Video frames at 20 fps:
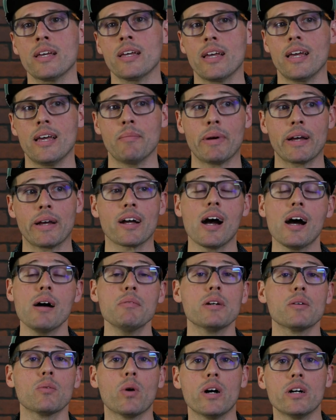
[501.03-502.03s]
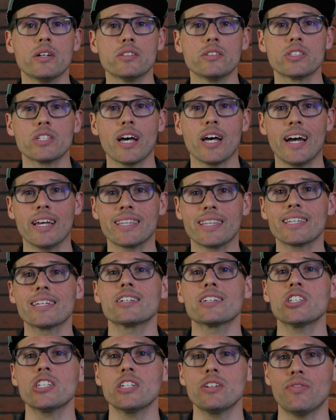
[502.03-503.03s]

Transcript: And my comment was, I think she